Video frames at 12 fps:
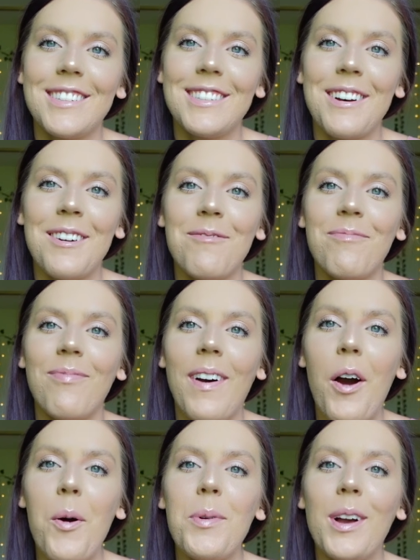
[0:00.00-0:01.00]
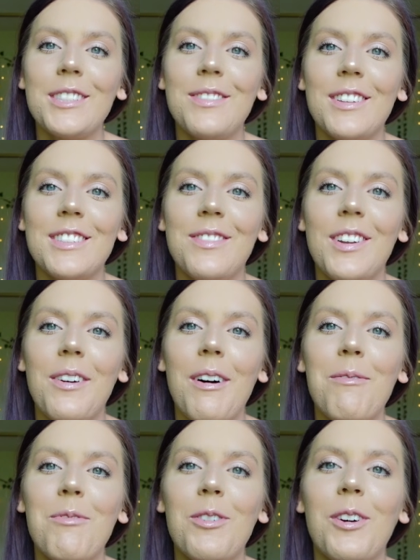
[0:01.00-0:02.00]
So I hope you guys found this video
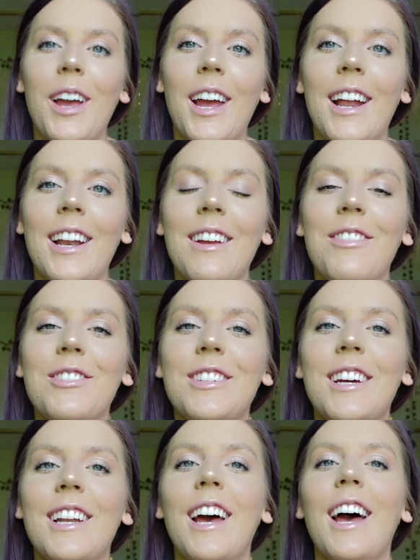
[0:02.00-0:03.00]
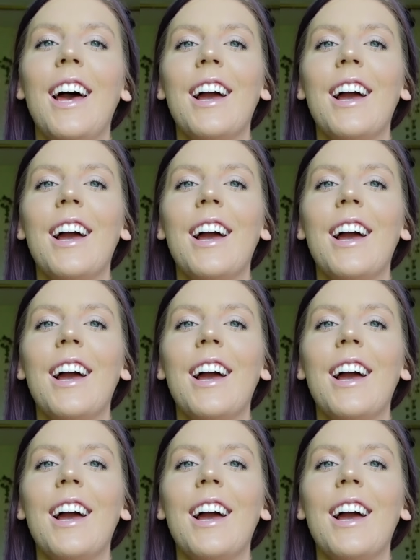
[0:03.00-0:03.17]
helpful, and if you did,